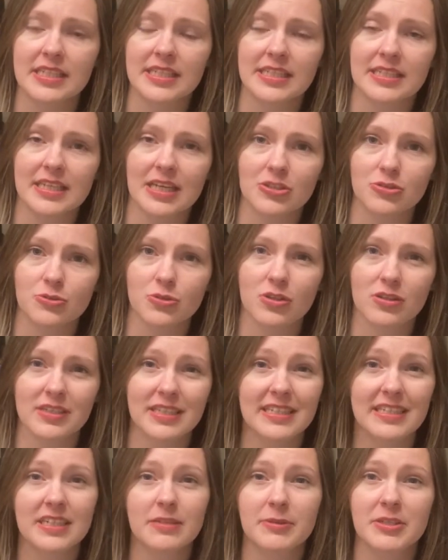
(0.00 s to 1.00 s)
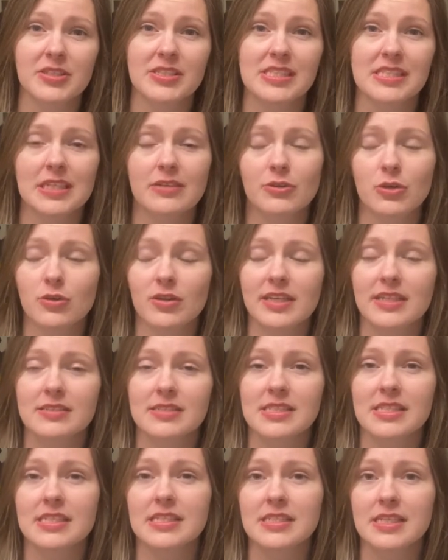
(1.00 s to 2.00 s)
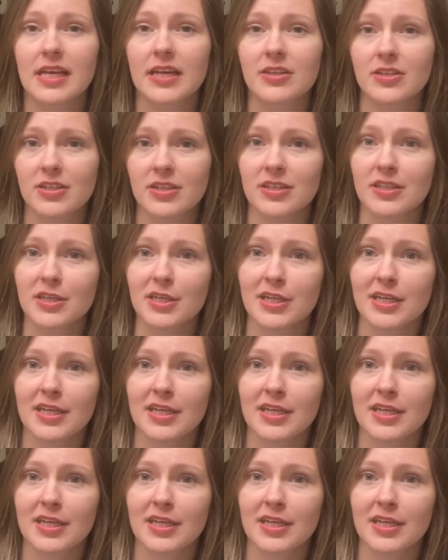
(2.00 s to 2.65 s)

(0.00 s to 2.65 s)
in the actual cleaning ability of a quick detailer.